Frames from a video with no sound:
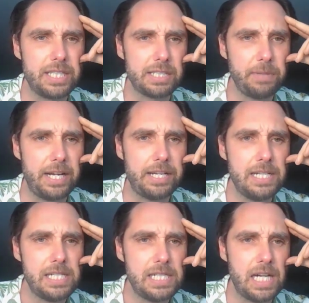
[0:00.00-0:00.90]

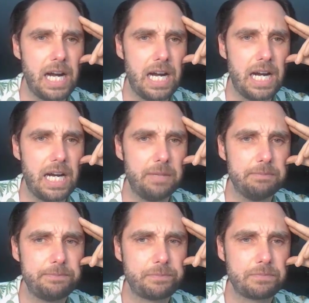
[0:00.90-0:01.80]
displayed.
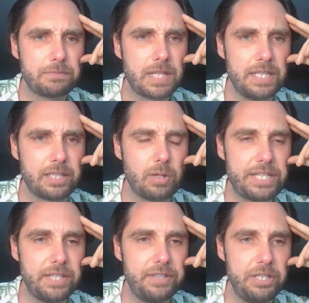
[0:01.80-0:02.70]
The
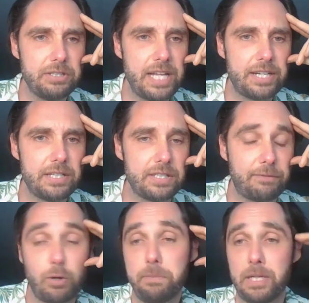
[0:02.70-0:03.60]
creation of the newsletters,
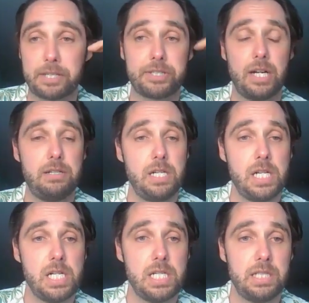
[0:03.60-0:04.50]
the 4 books. So
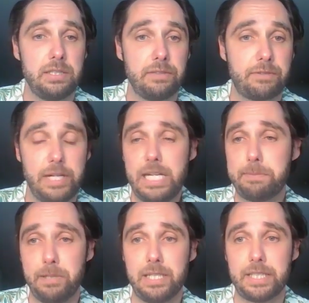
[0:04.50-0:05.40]
for
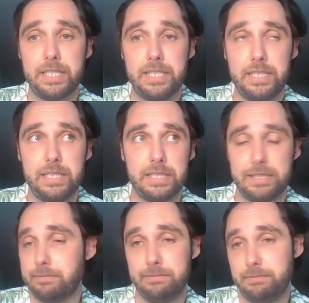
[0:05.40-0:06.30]
each book,
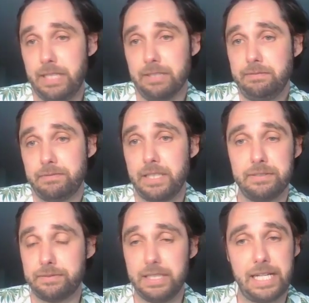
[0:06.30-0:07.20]

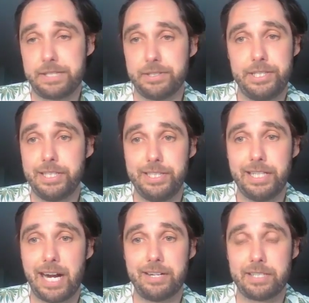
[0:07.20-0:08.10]
freelancers, you
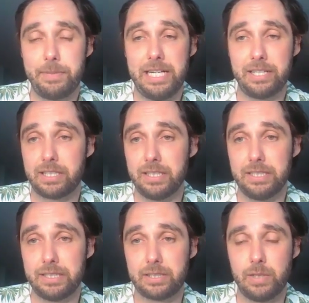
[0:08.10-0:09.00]
can hire somebody to
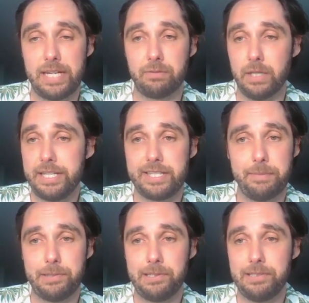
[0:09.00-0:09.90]
create a really
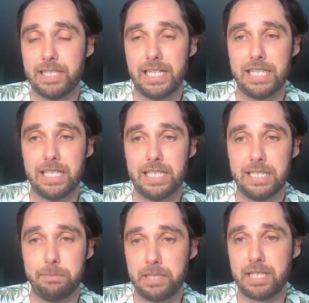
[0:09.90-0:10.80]

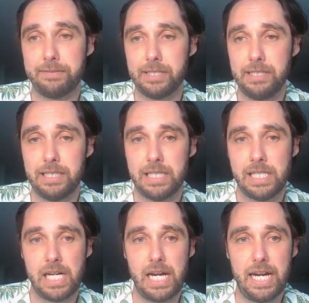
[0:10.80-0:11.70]
simple book cover,
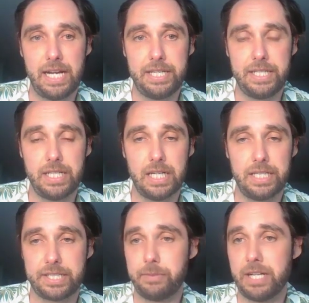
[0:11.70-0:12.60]
and
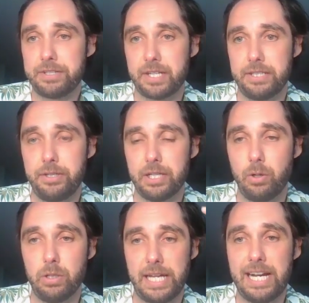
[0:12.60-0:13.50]
someone else to do
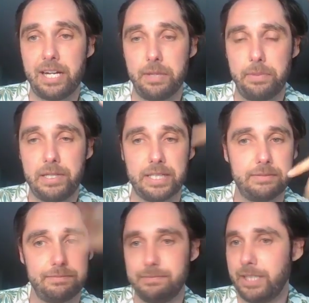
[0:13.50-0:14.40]
the whole layout of the book,
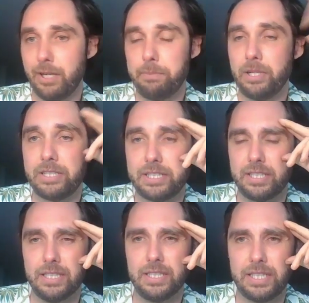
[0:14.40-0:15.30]
and upload
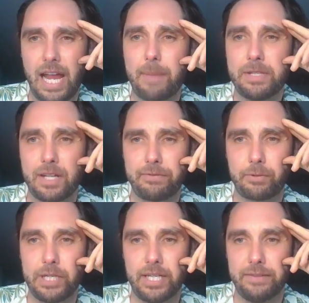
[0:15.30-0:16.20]
it to Amazon
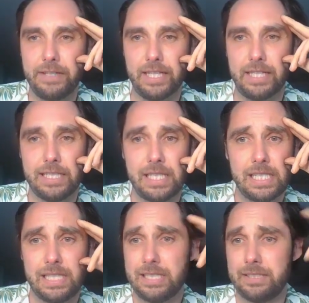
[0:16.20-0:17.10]
for you and everything.
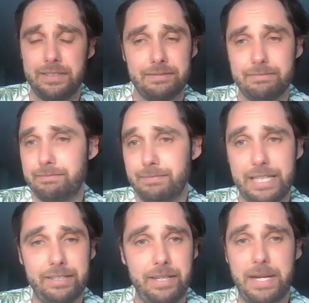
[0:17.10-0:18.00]

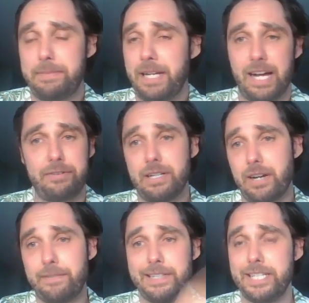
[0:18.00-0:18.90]
Literally maybe
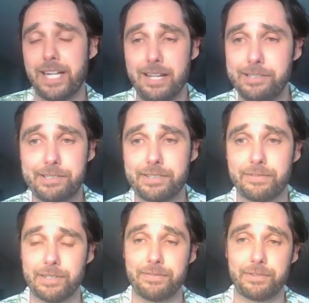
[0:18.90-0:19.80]
$100,
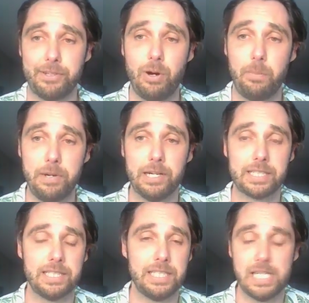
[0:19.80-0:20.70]
$150 for the whole
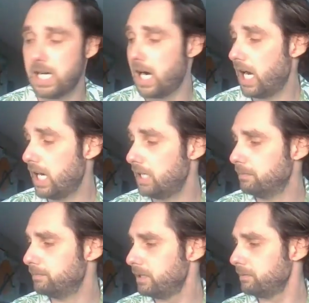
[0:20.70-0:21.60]
book.
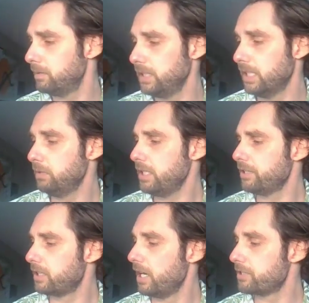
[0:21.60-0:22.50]
What
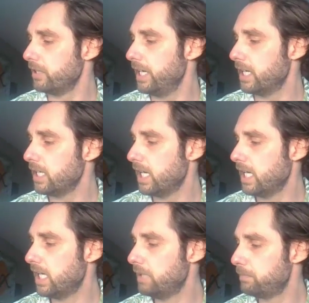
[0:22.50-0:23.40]
other costs are here?
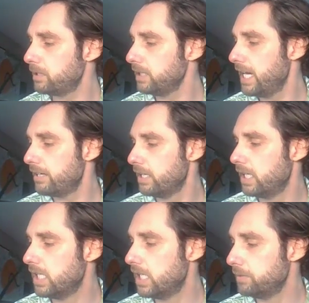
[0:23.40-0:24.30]
Book layout,
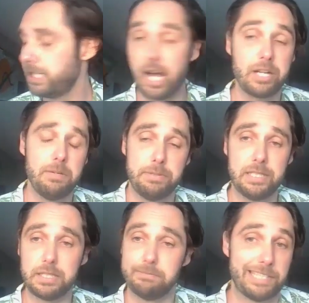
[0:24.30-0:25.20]
the audio
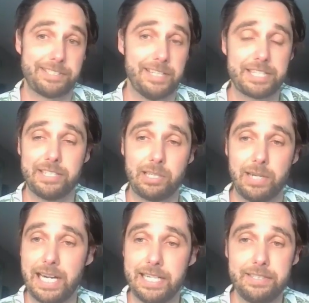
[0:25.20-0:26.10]
book, less than
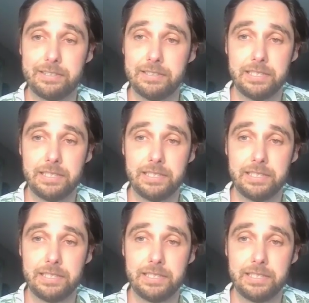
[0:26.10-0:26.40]
$1,000.